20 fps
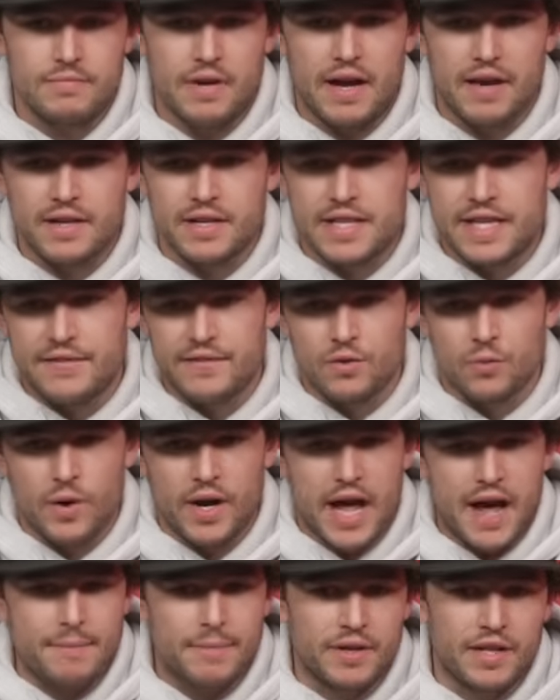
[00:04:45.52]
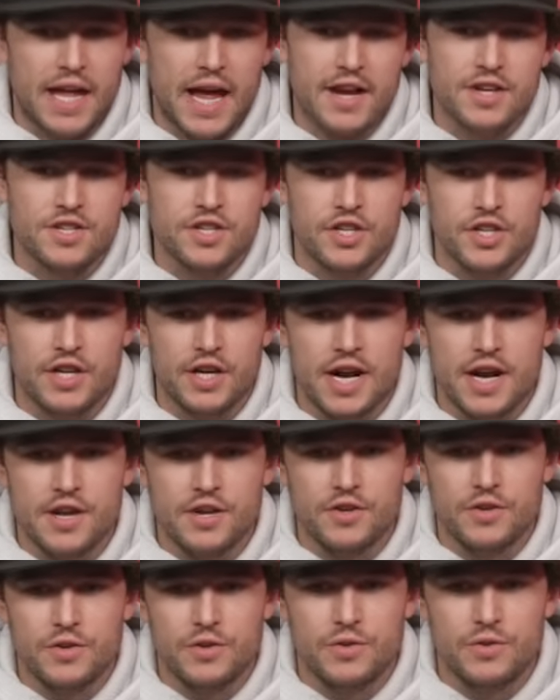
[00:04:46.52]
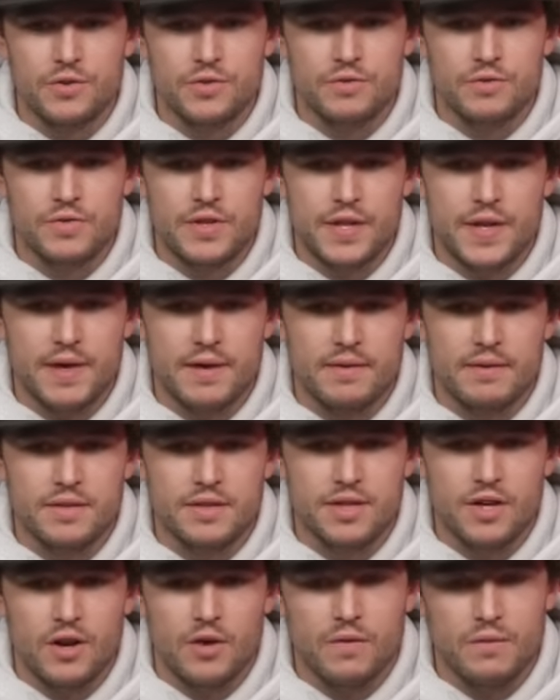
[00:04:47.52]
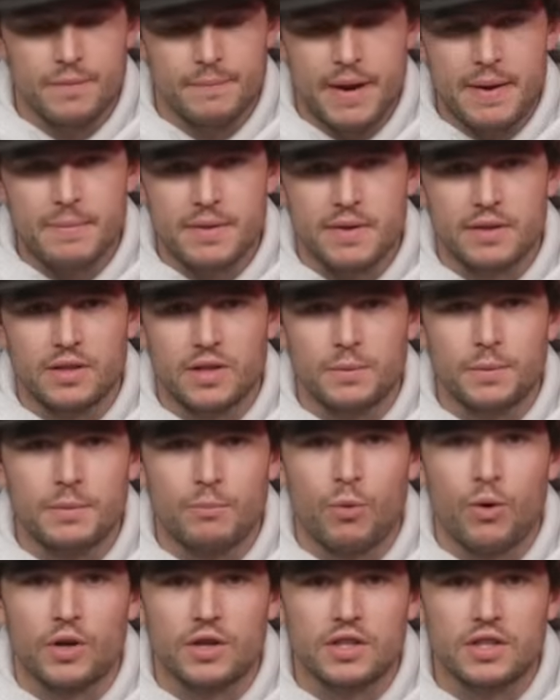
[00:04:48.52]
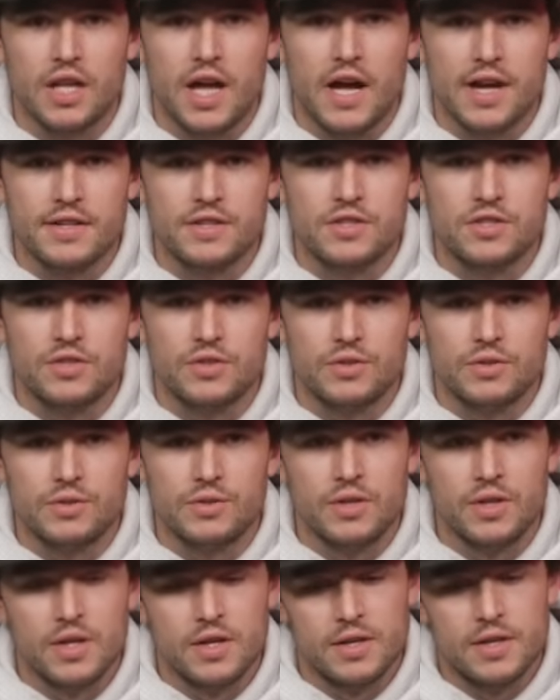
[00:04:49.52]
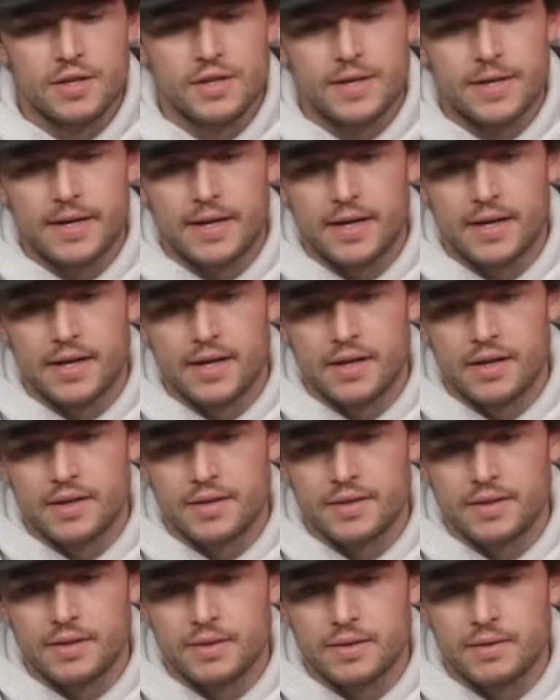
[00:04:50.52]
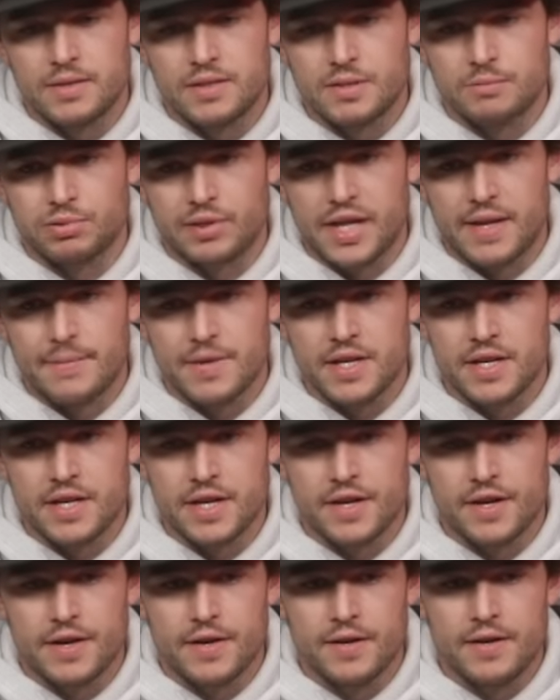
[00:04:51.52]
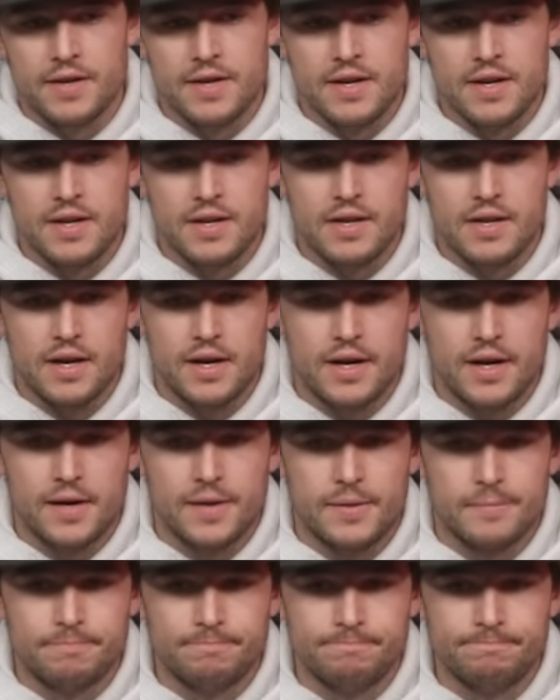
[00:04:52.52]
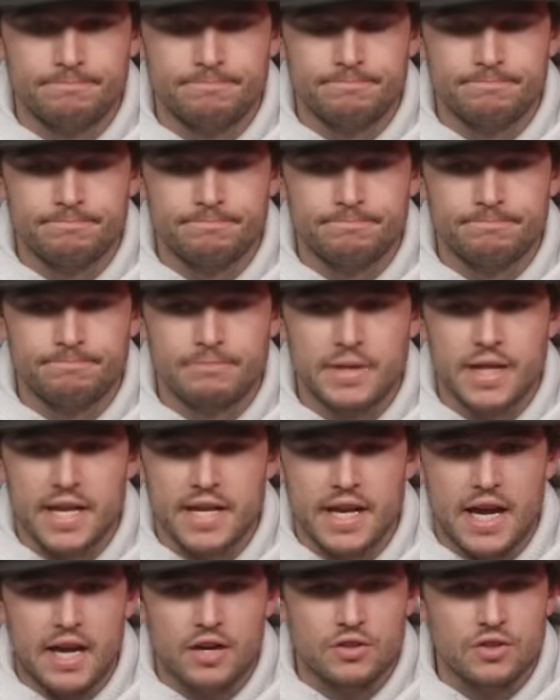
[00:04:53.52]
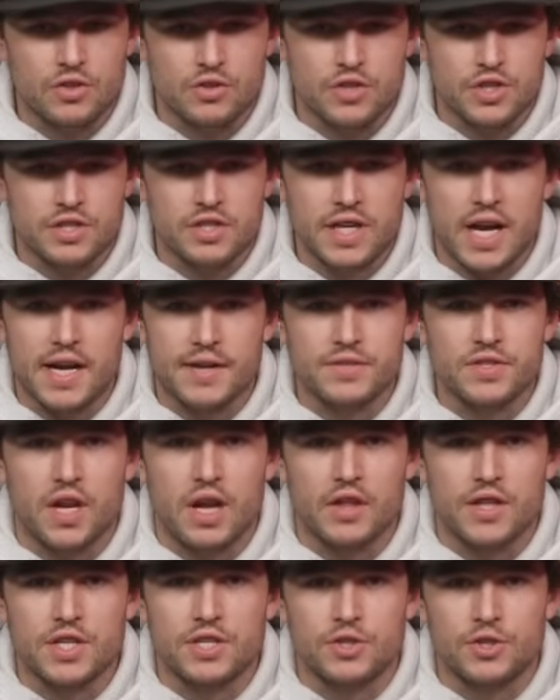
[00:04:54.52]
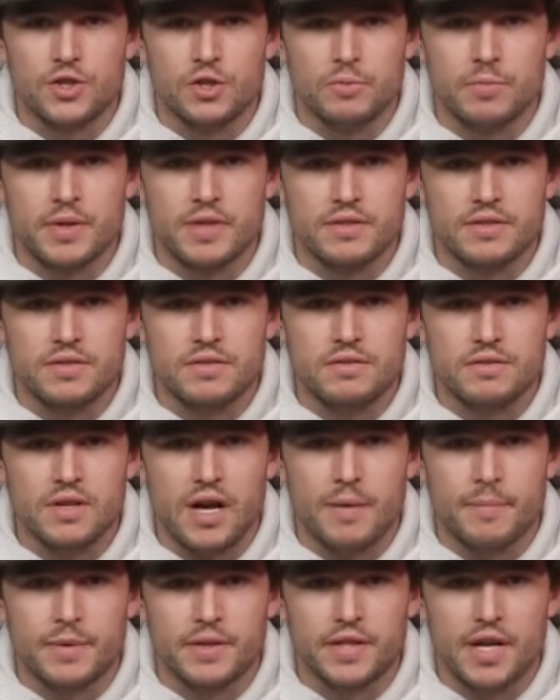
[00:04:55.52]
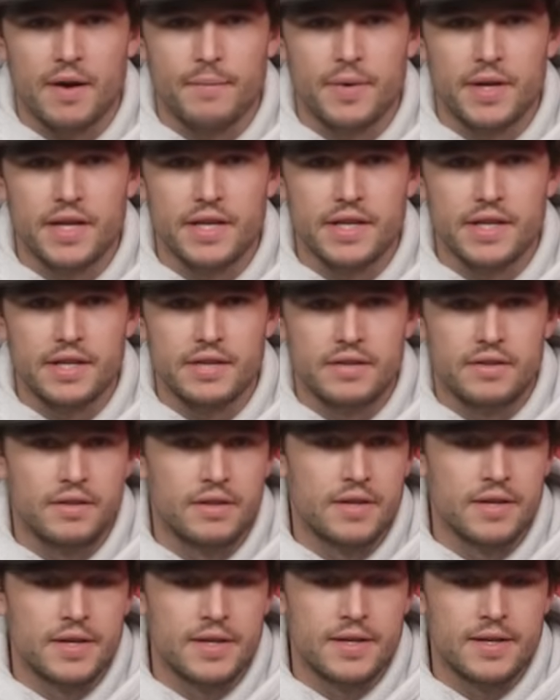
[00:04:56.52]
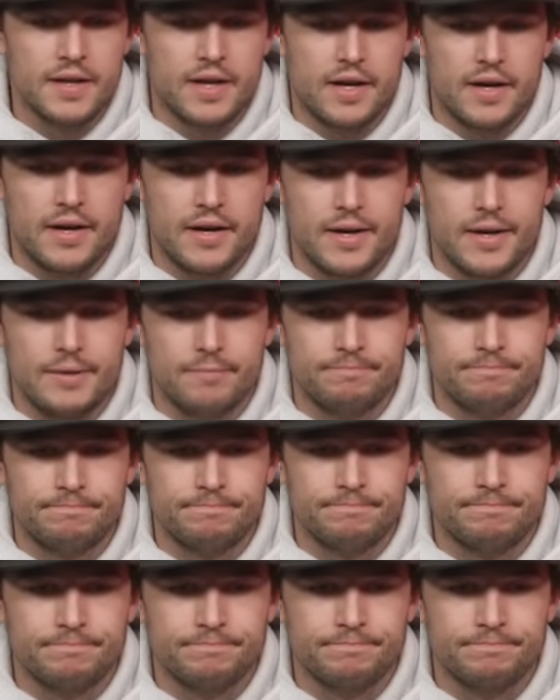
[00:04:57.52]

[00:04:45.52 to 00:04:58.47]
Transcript: uh, given what happened last year, I knew they, you know, they might be a little bit more inclined to uh, to play me here. Um, and I also just kind of saw this group as up and coming, and um,